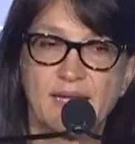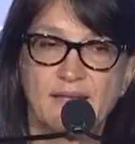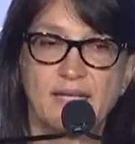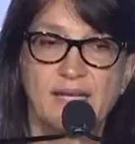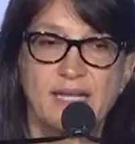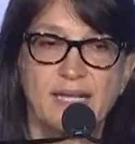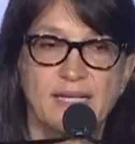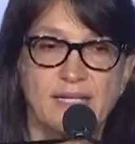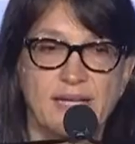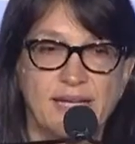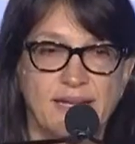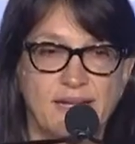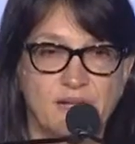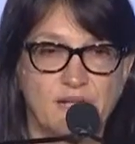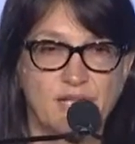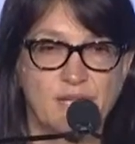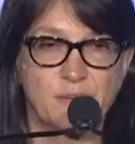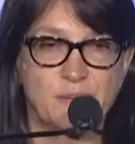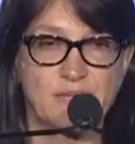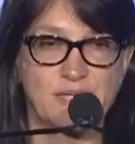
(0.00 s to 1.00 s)
The
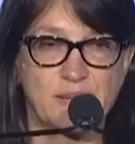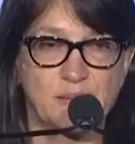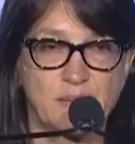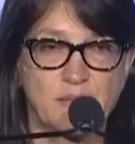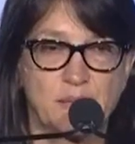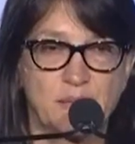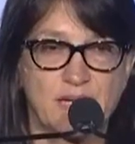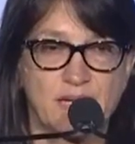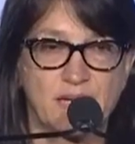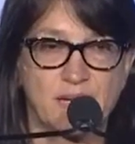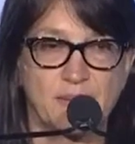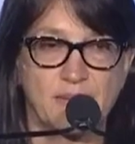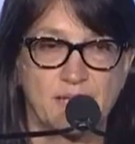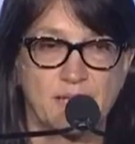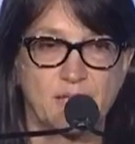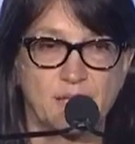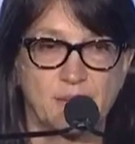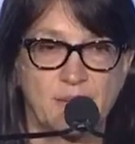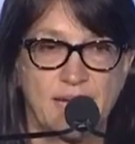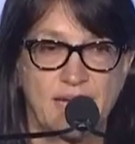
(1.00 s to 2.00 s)
dictatorship seemed to be coming
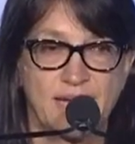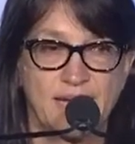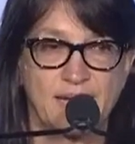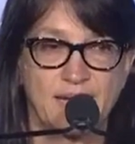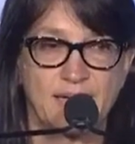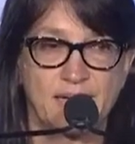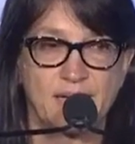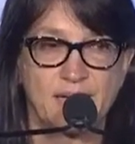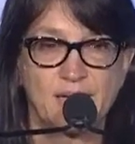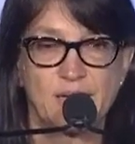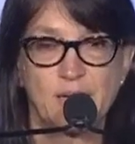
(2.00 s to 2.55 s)
to an end,